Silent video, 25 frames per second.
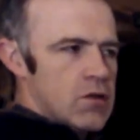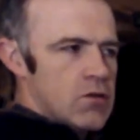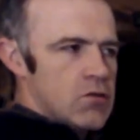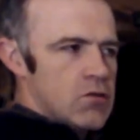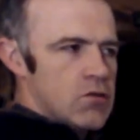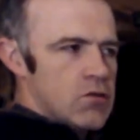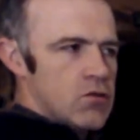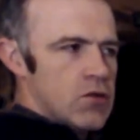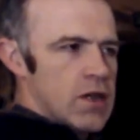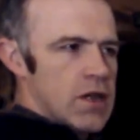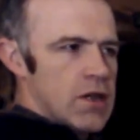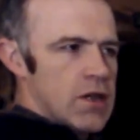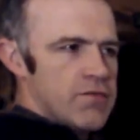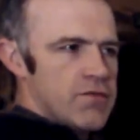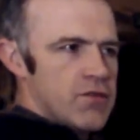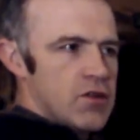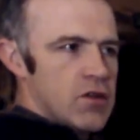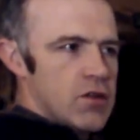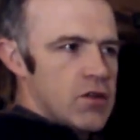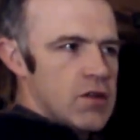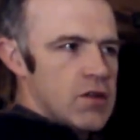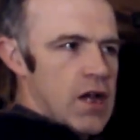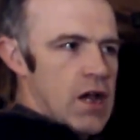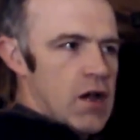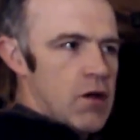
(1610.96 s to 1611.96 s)
give the
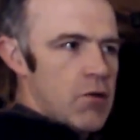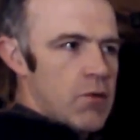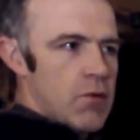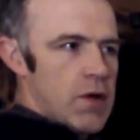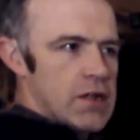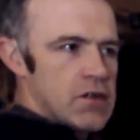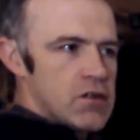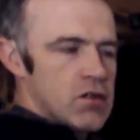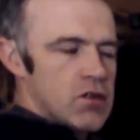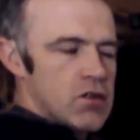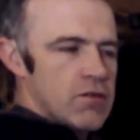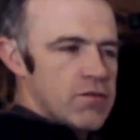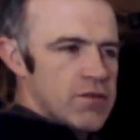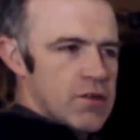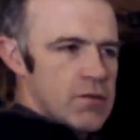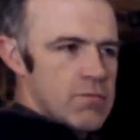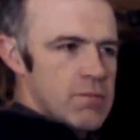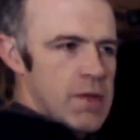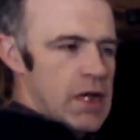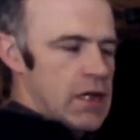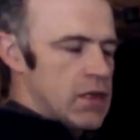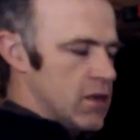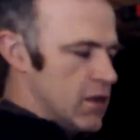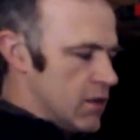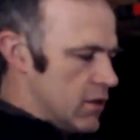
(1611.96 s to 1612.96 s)
direction of the
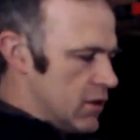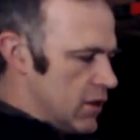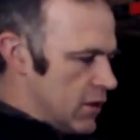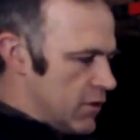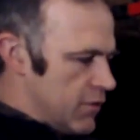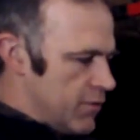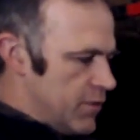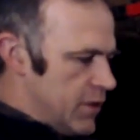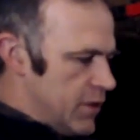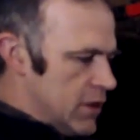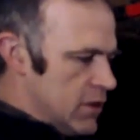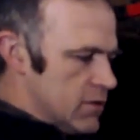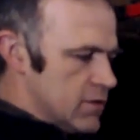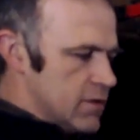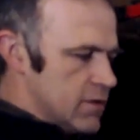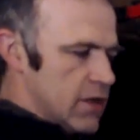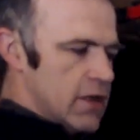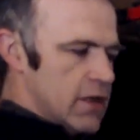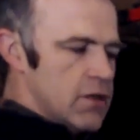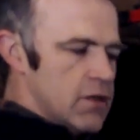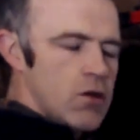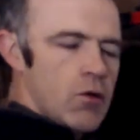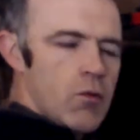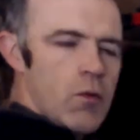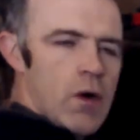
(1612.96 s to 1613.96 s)
magnetic field
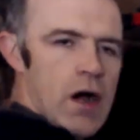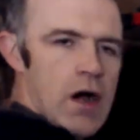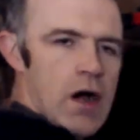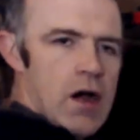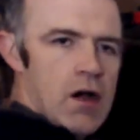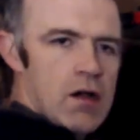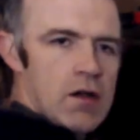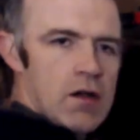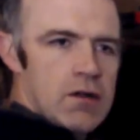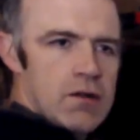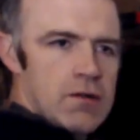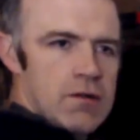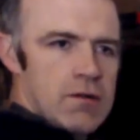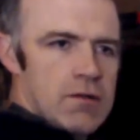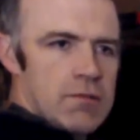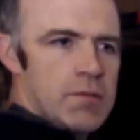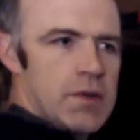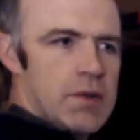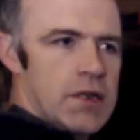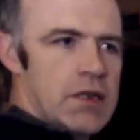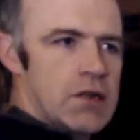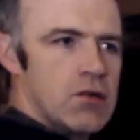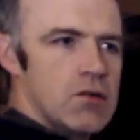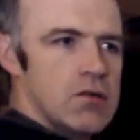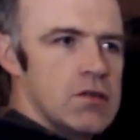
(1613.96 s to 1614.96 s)
in the wire,
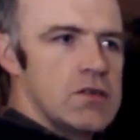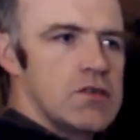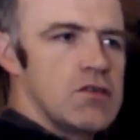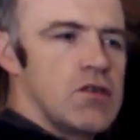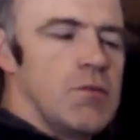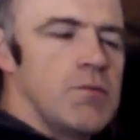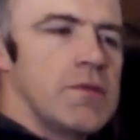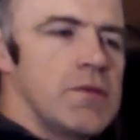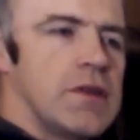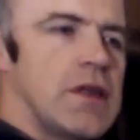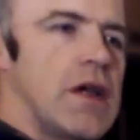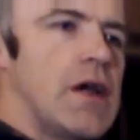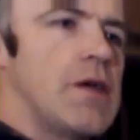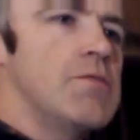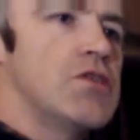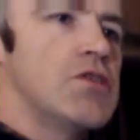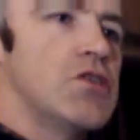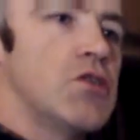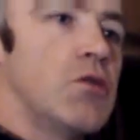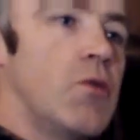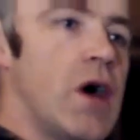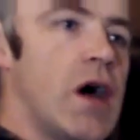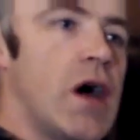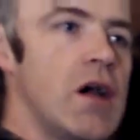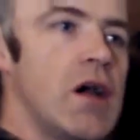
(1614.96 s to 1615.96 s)
because sometimes the
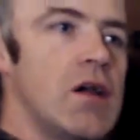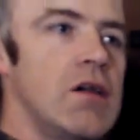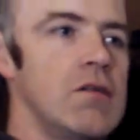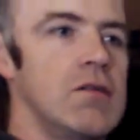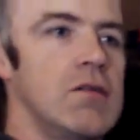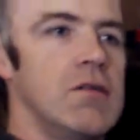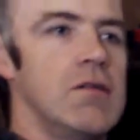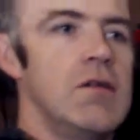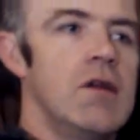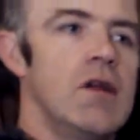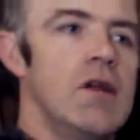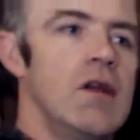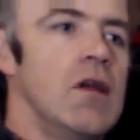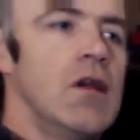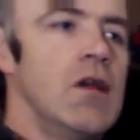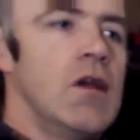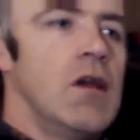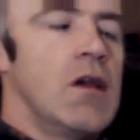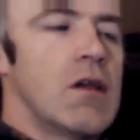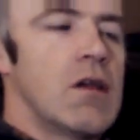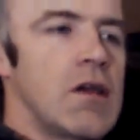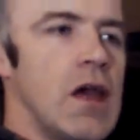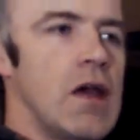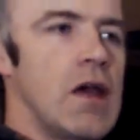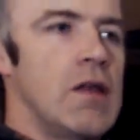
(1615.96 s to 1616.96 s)
wire
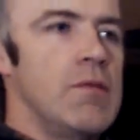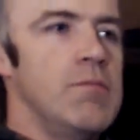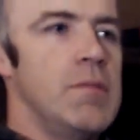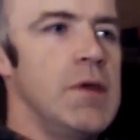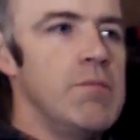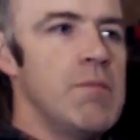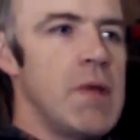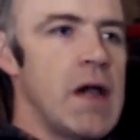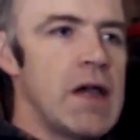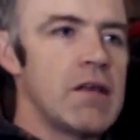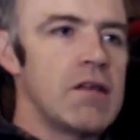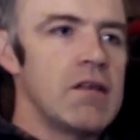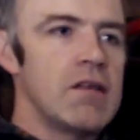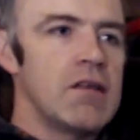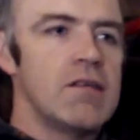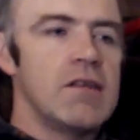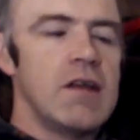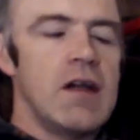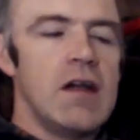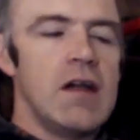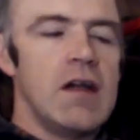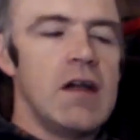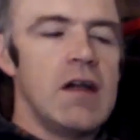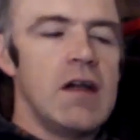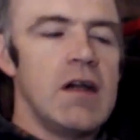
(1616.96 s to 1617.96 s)
can be
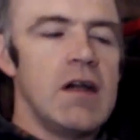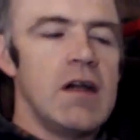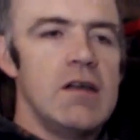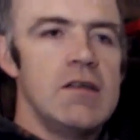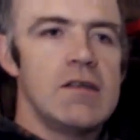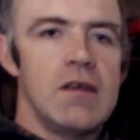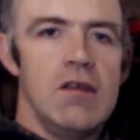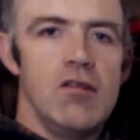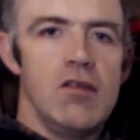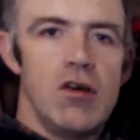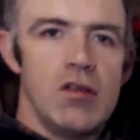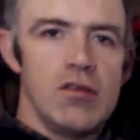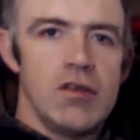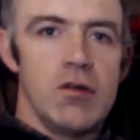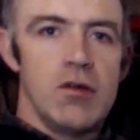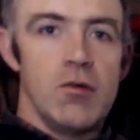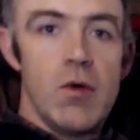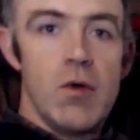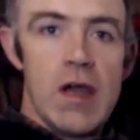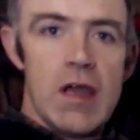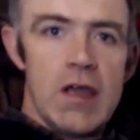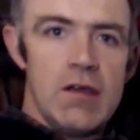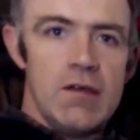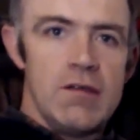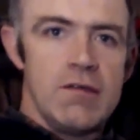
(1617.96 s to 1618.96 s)
magnetized in other
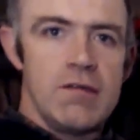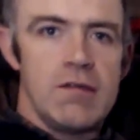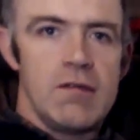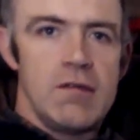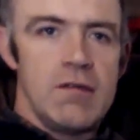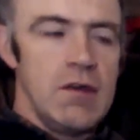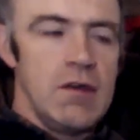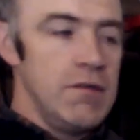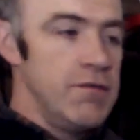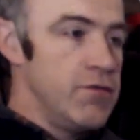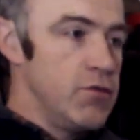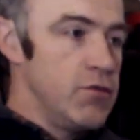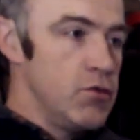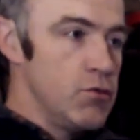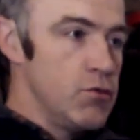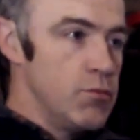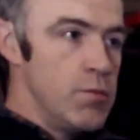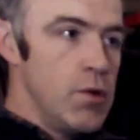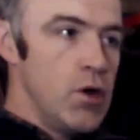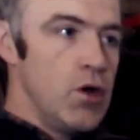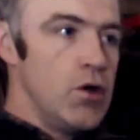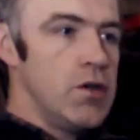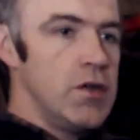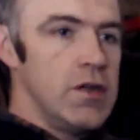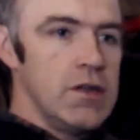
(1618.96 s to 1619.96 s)
ways if you
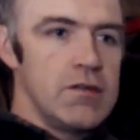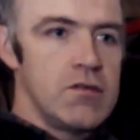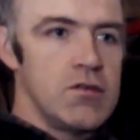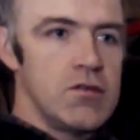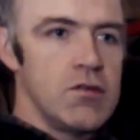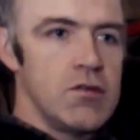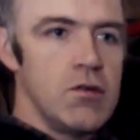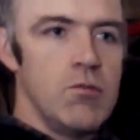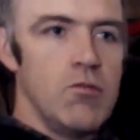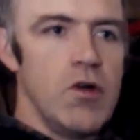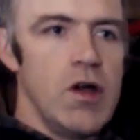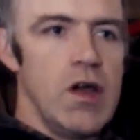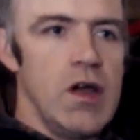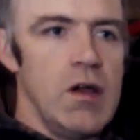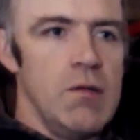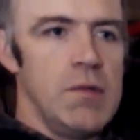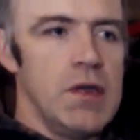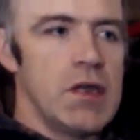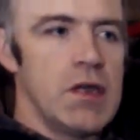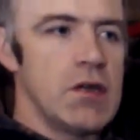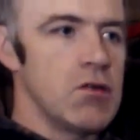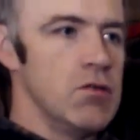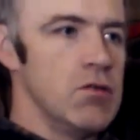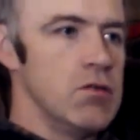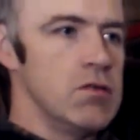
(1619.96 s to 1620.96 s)
bury it somewhere,
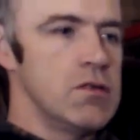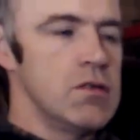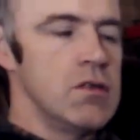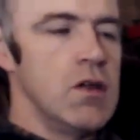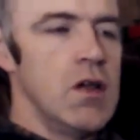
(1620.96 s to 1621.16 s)
because